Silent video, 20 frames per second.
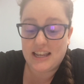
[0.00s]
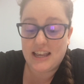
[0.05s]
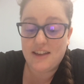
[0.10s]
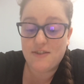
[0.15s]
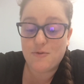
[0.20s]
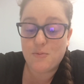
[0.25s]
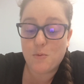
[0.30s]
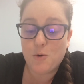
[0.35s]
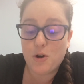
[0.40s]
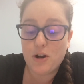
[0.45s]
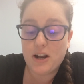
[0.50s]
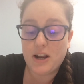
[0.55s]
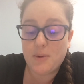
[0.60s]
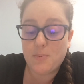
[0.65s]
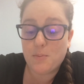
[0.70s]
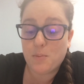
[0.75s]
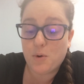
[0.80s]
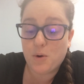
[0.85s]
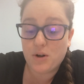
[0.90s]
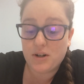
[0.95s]
gave more
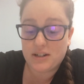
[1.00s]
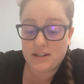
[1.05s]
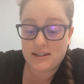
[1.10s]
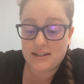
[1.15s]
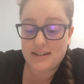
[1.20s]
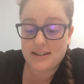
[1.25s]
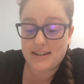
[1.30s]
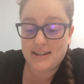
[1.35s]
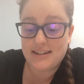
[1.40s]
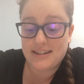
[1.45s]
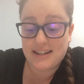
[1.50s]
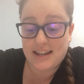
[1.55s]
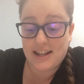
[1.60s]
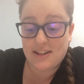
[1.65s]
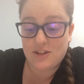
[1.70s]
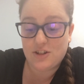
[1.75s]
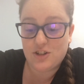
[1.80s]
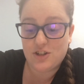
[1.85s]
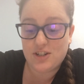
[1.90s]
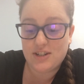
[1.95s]
important
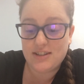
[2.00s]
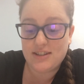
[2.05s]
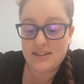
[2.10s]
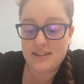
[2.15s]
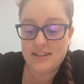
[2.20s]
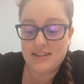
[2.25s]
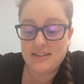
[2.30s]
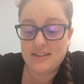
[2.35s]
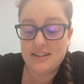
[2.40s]
intelligence.